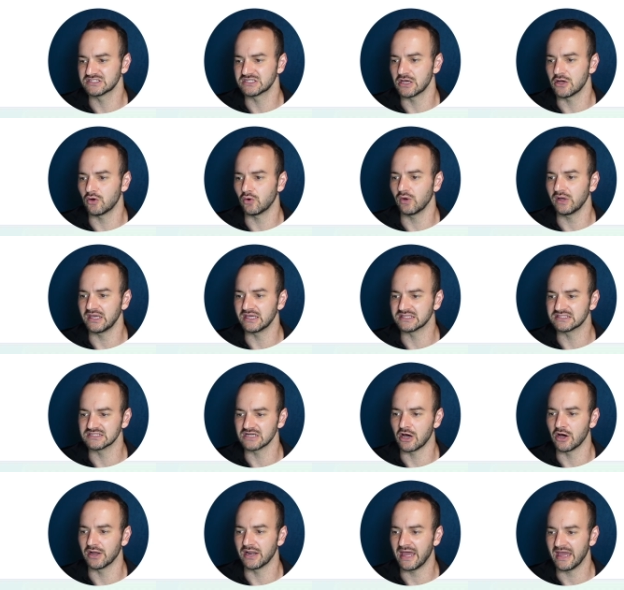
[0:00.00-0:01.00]
So it's
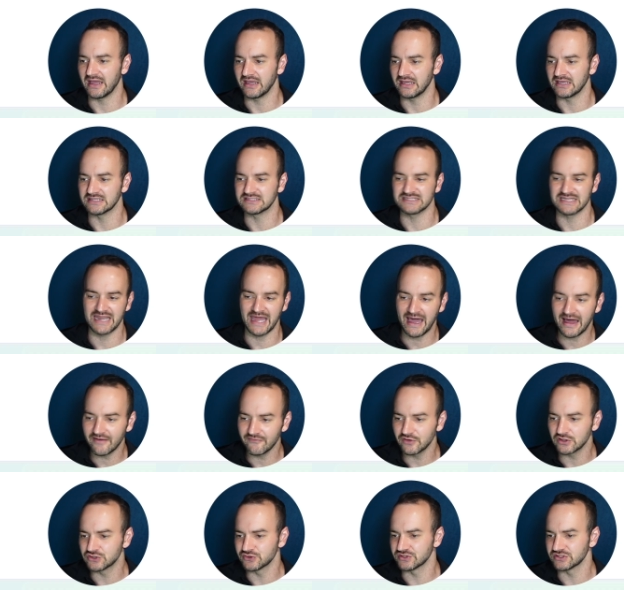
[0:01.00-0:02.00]
on a, it's an
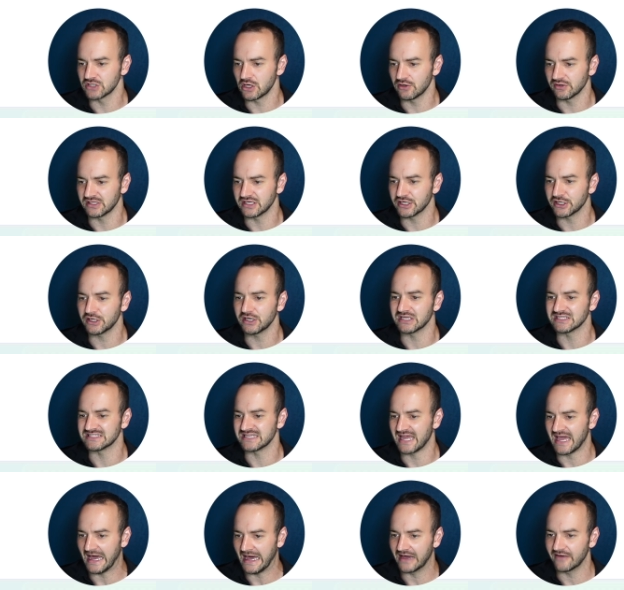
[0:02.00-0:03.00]
average result here. It's
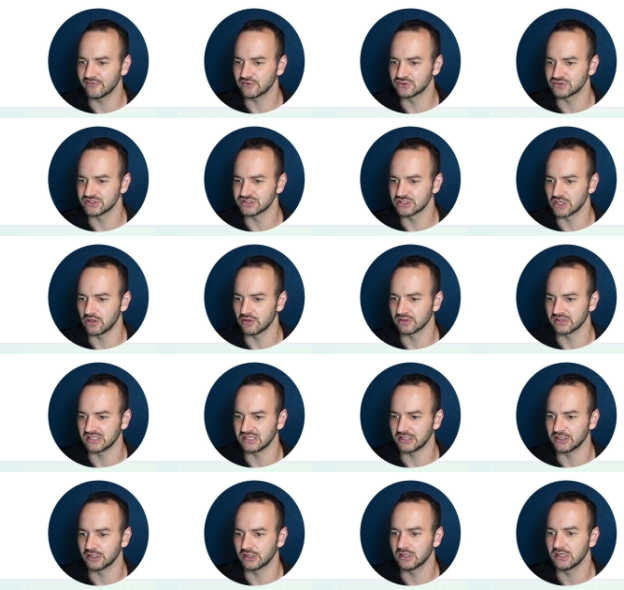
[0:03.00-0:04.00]
an average result
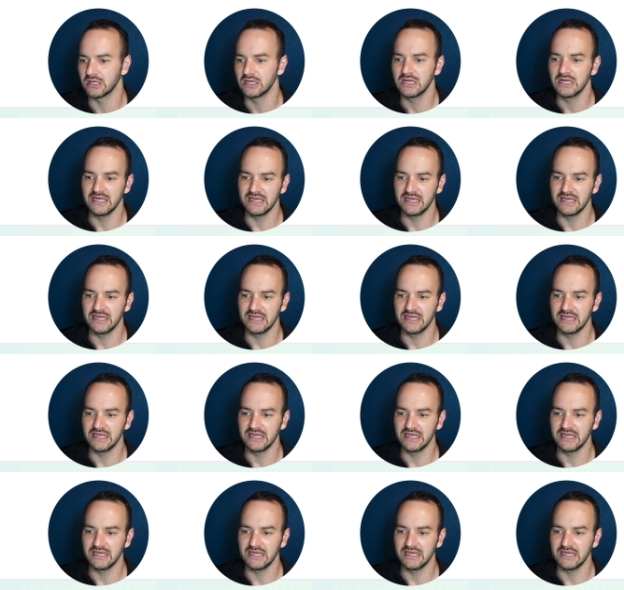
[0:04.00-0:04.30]
here.